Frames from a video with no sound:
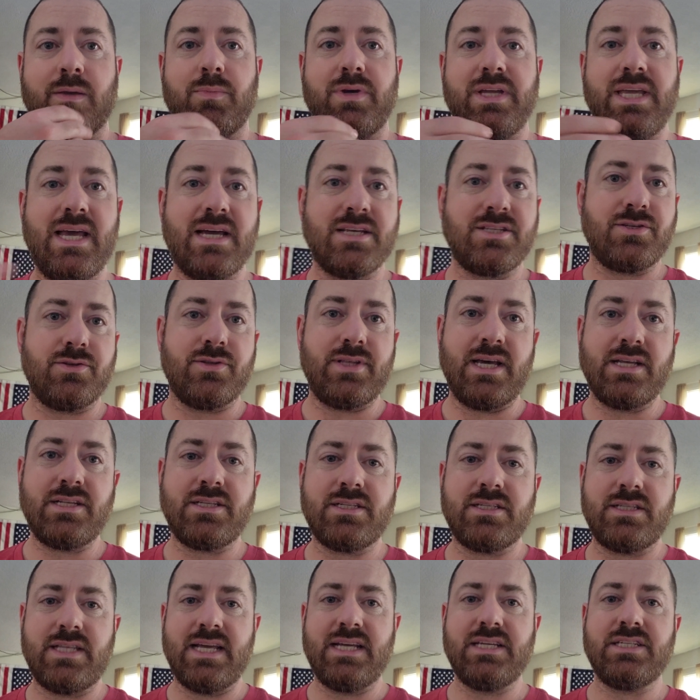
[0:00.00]
yeah, so
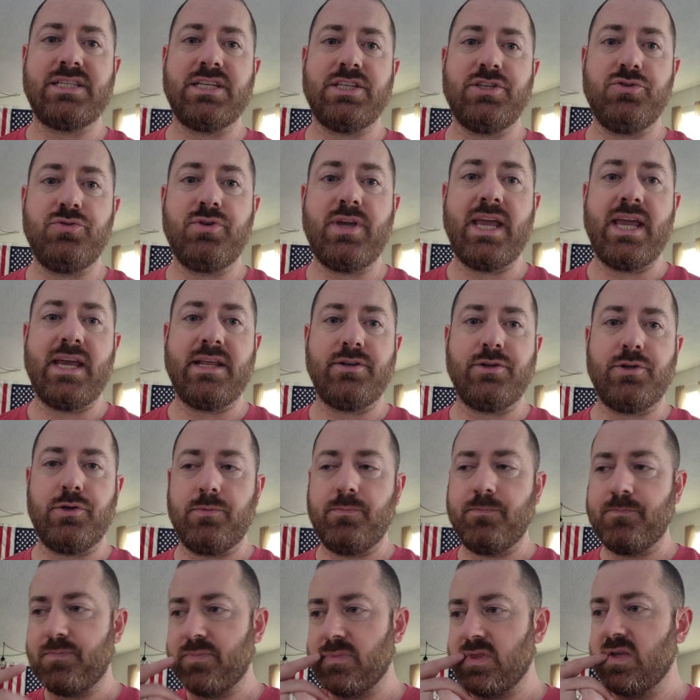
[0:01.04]
that's things that you can
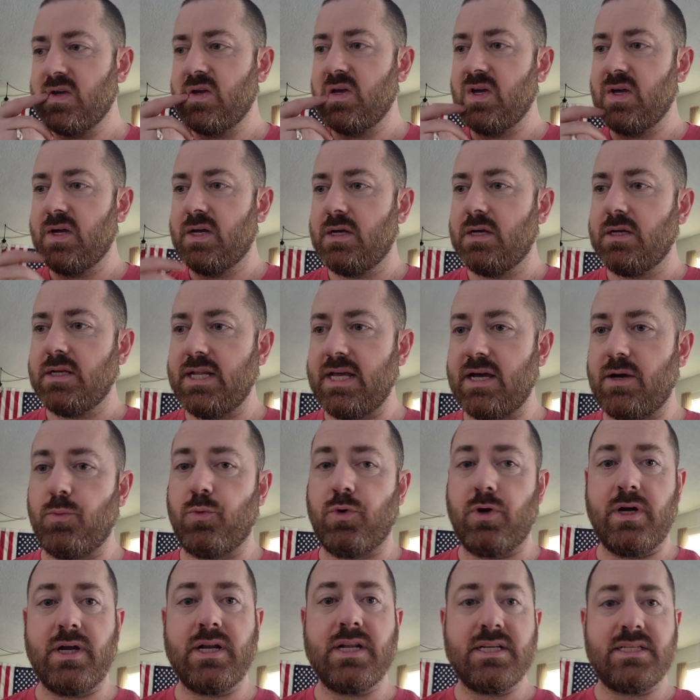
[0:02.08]
do. Now
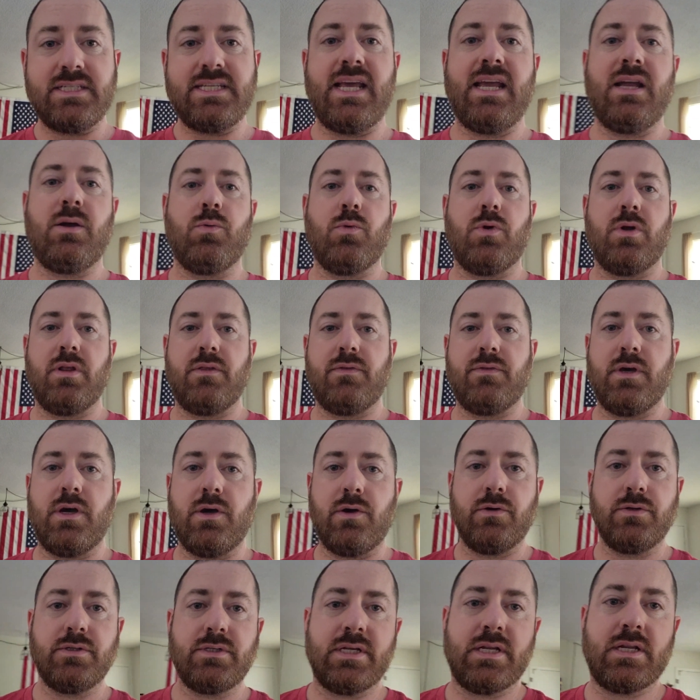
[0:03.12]
we're going to take one of
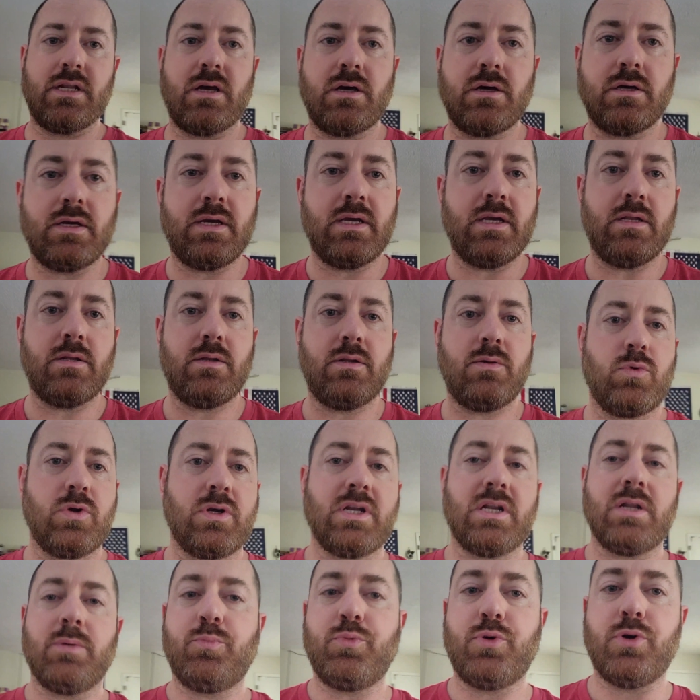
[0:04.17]
those and we're
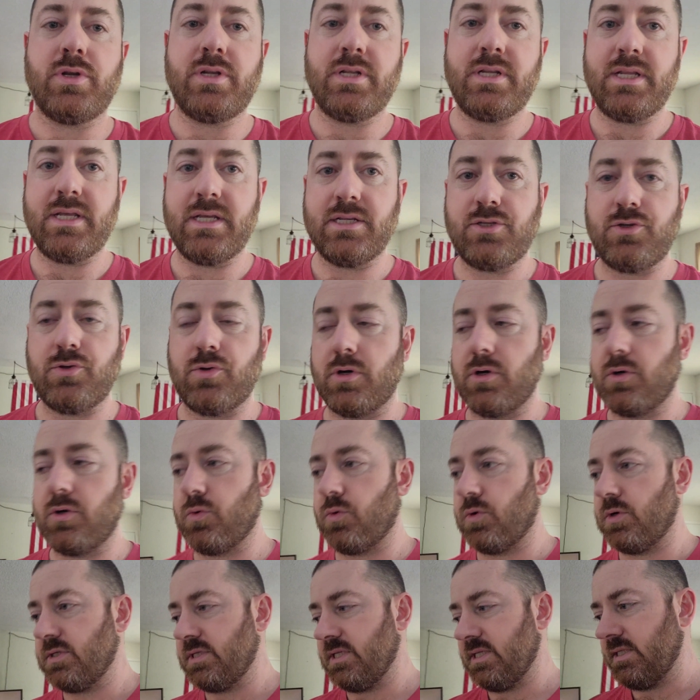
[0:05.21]
going to put it into our
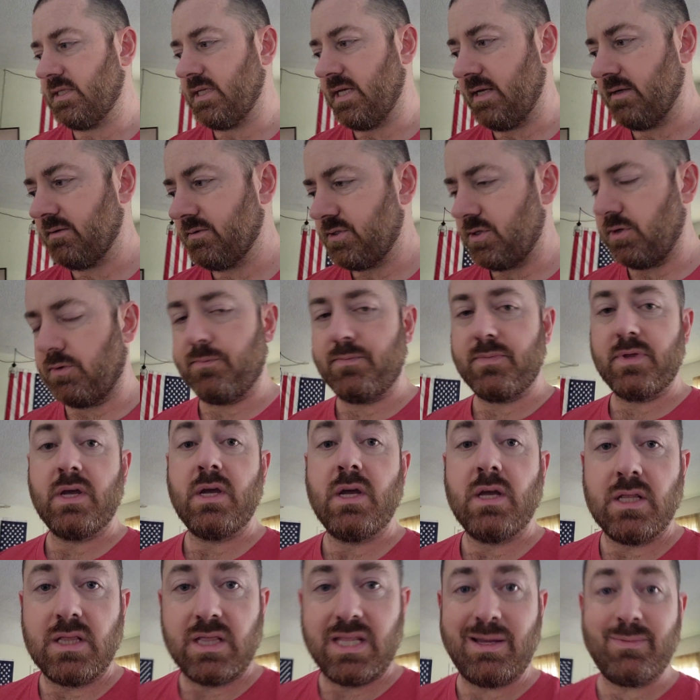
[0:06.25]
quarantine tank. So
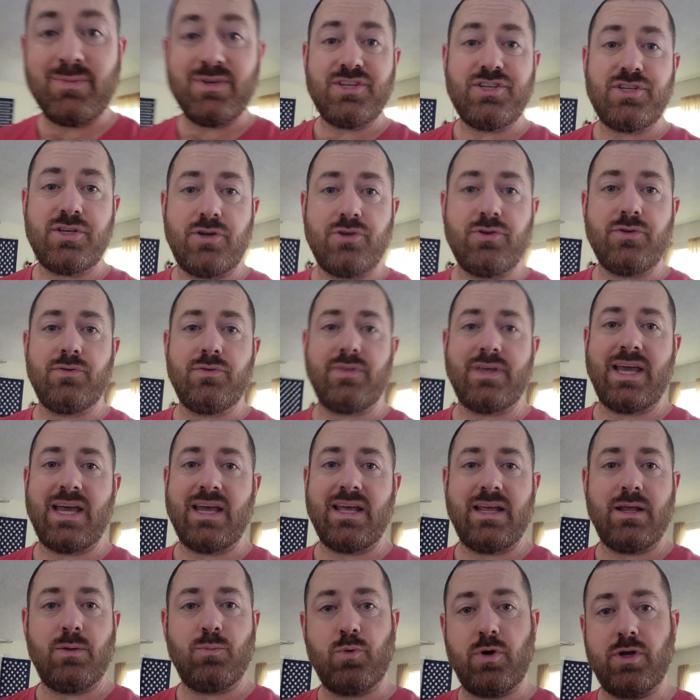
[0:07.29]
let me show you
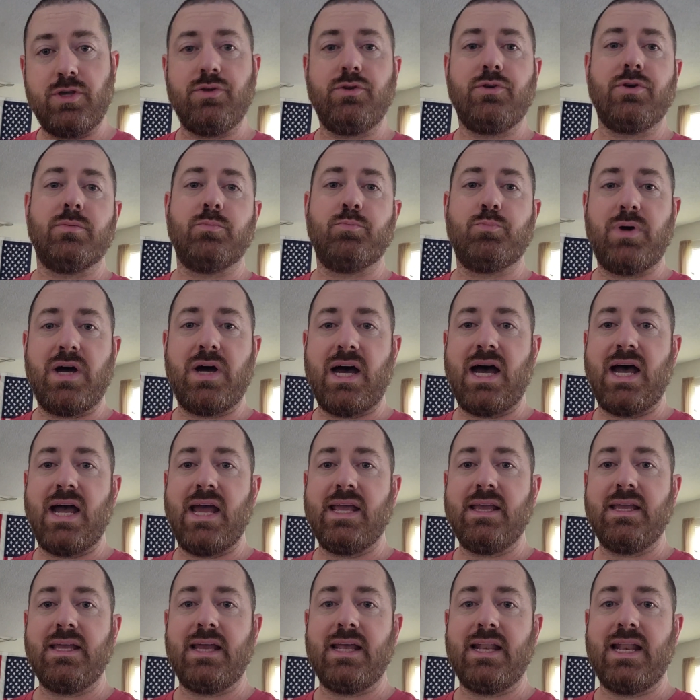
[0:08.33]
that and what you can
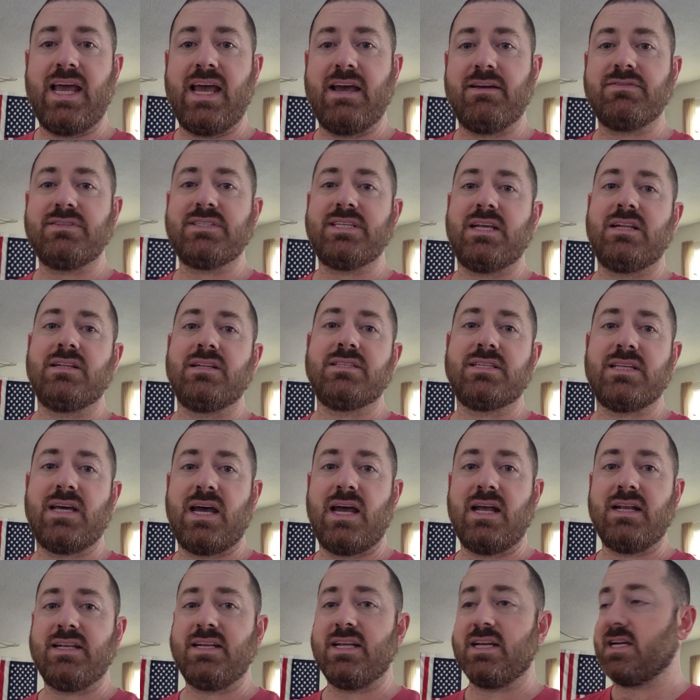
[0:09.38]
buy and have set
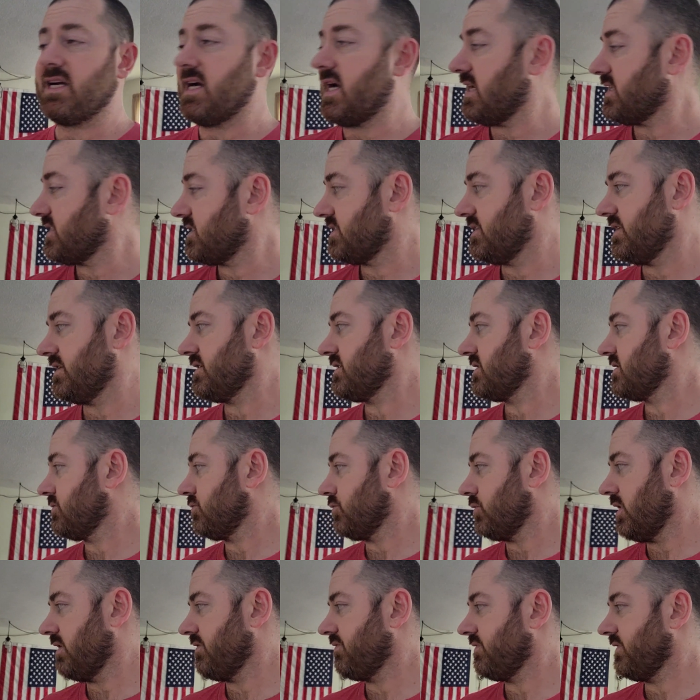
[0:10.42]
aside. And it cost us
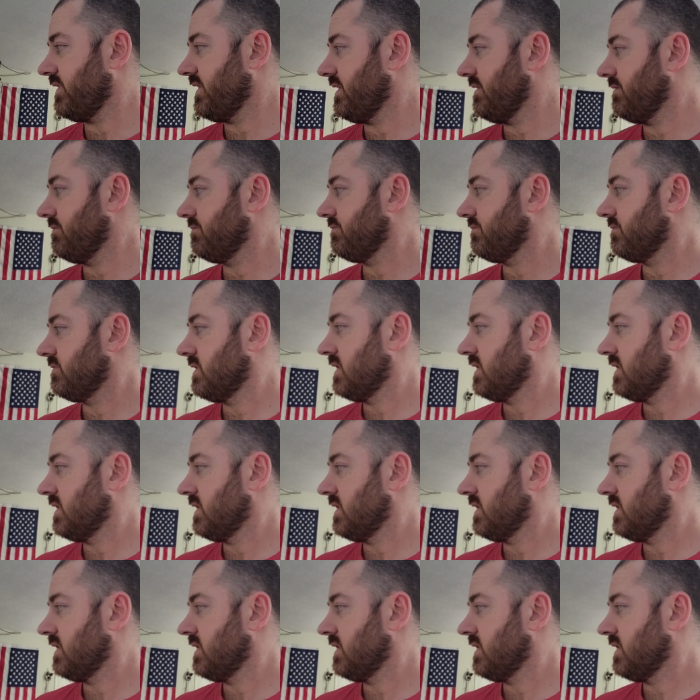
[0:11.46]
roughly